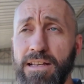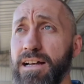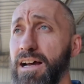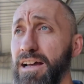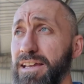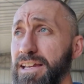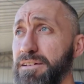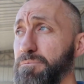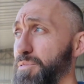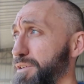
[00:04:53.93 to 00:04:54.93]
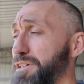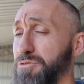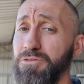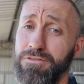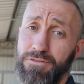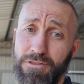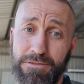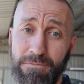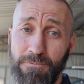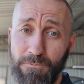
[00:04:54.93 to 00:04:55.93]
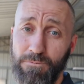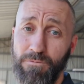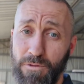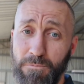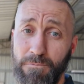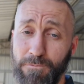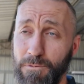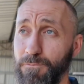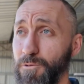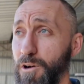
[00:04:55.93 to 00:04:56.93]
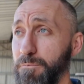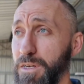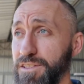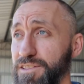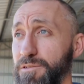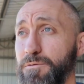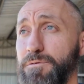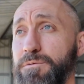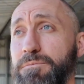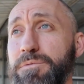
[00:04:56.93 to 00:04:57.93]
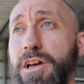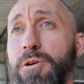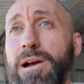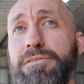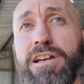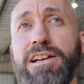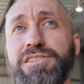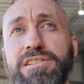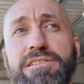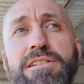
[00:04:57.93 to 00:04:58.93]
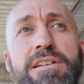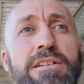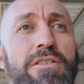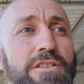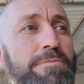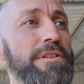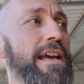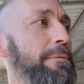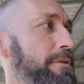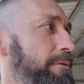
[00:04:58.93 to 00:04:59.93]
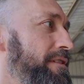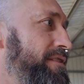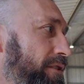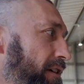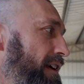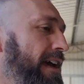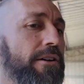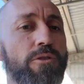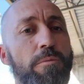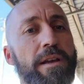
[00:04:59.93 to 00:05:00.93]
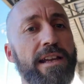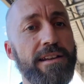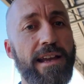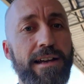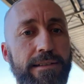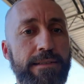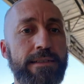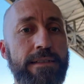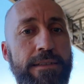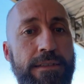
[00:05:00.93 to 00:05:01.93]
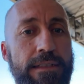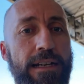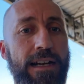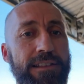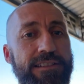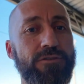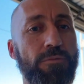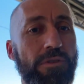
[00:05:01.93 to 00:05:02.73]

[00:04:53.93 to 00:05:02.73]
uh, and pretty good. Like from from five months of no aviation, I was pretty happy with sort of how it all panned out. Uh, this little